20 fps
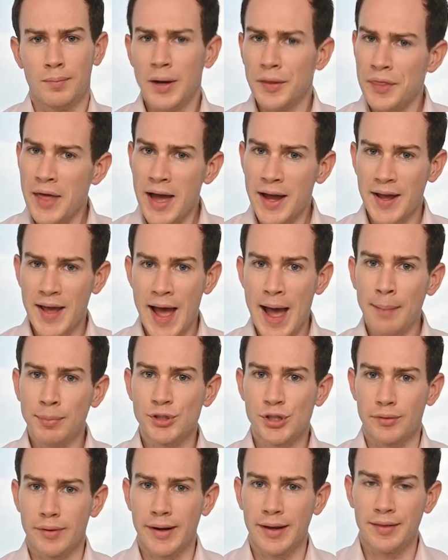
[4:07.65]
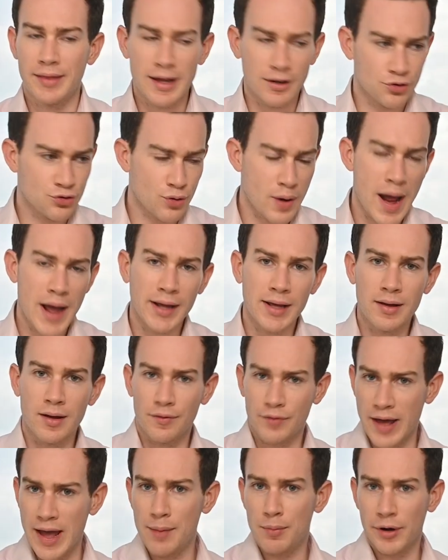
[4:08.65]
But that capturing and that dragging
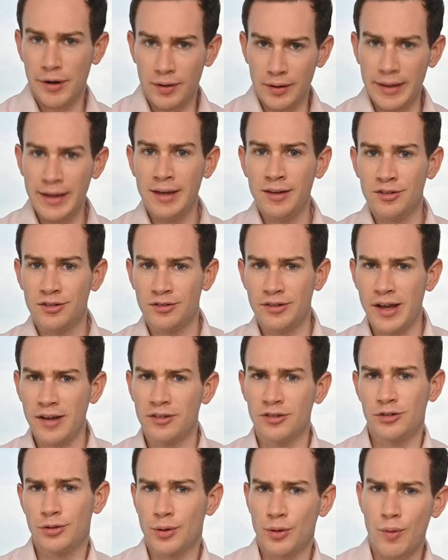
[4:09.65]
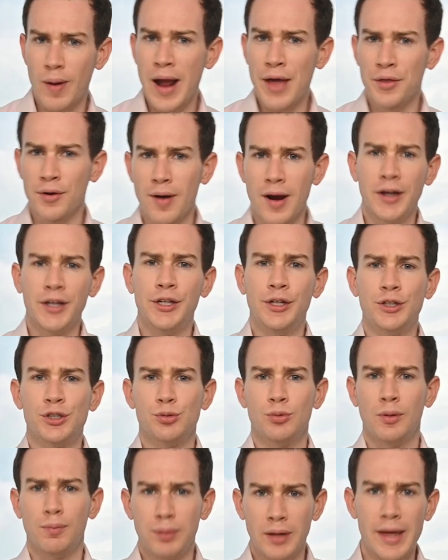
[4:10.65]
of Gabrielle east takes it to a rather
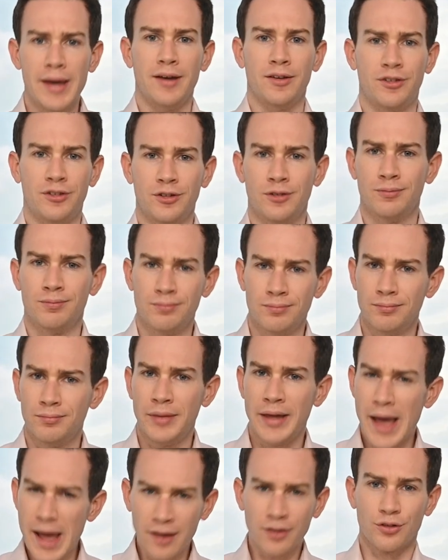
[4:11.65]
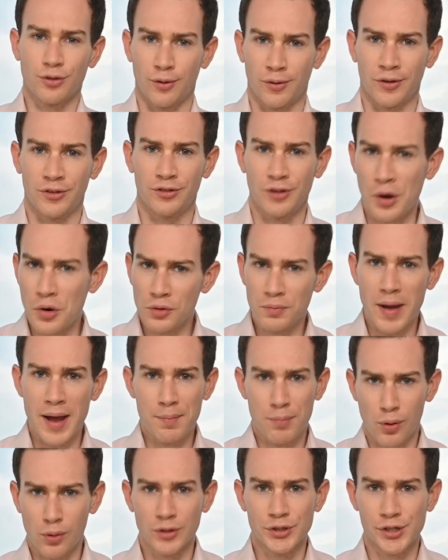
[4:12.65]
unusual place. The Azores, owned by
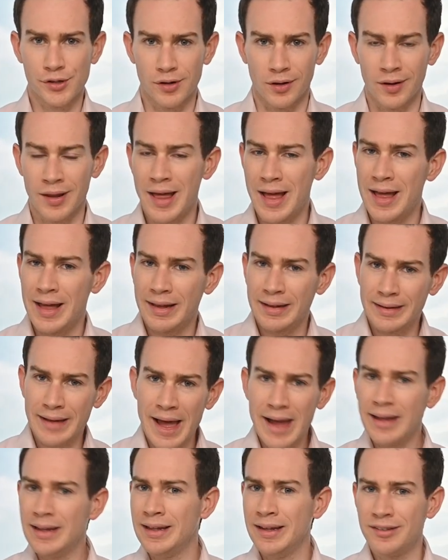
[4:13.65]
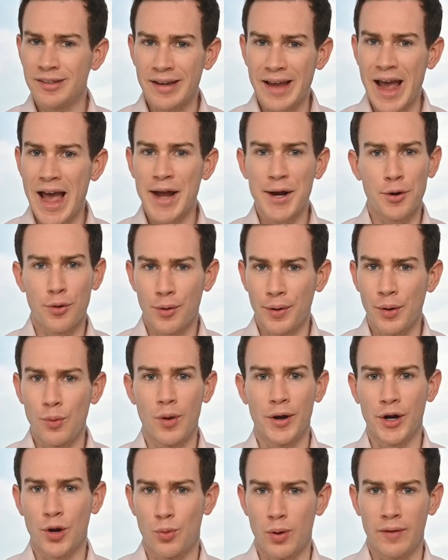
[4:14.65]
Portugal, likely is a Category
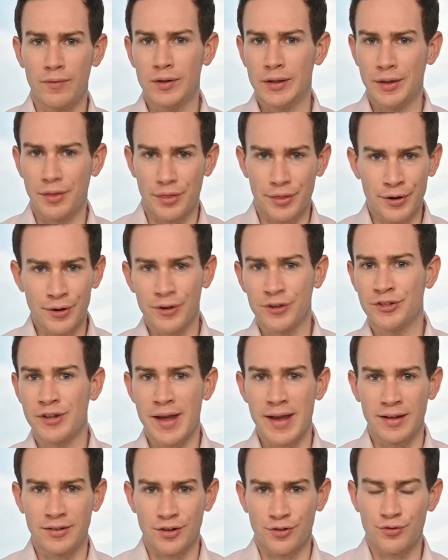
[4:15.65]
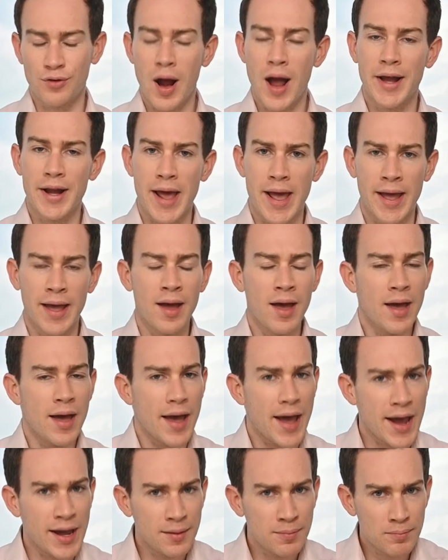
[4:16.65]
1 equivalent Thursday into Friday,
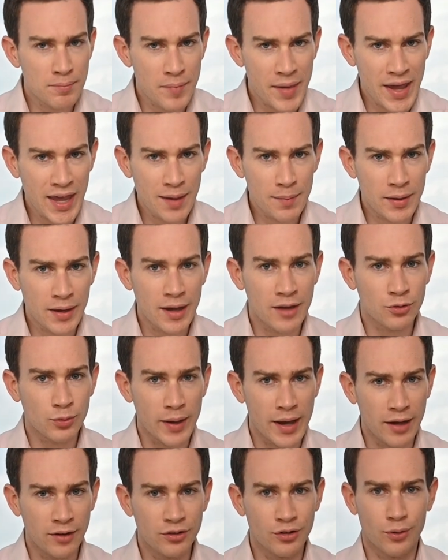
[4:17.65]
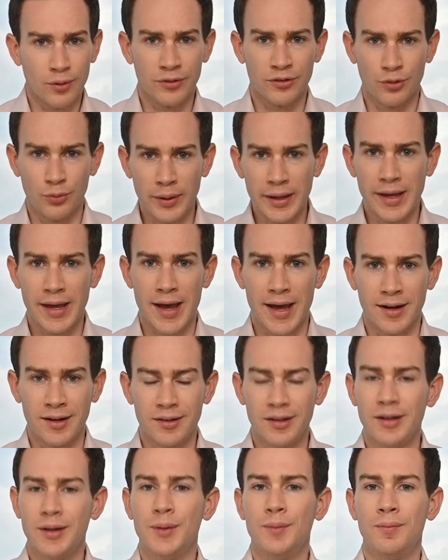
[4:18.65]
and maybe as we head towards the
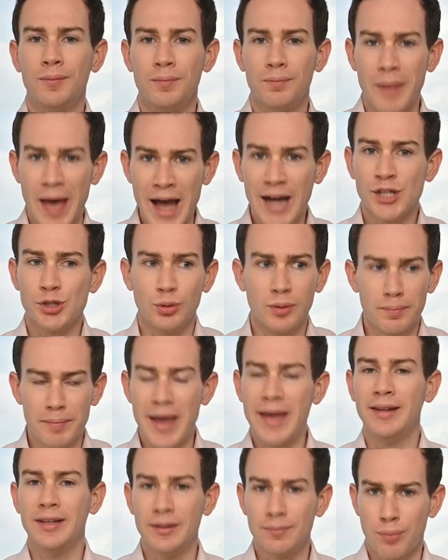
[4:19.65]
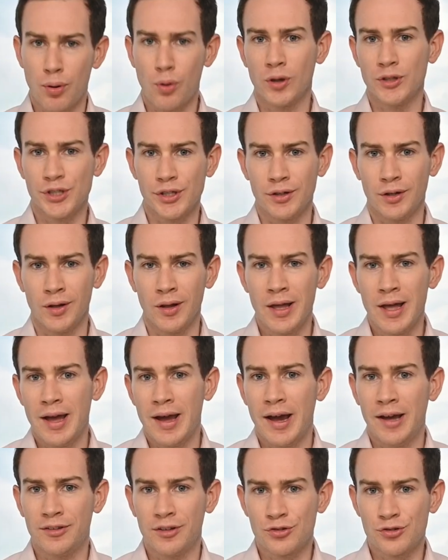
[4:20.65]
weekend, actual mainland Portugal
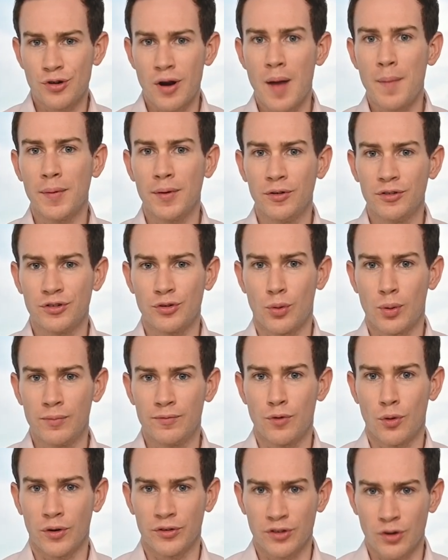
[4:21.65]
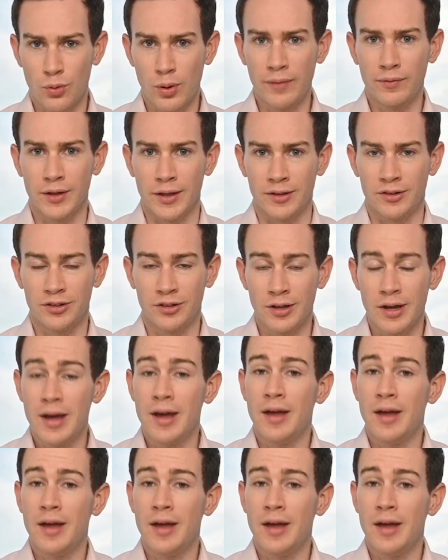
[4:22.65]
as a tropical storm force equivalent.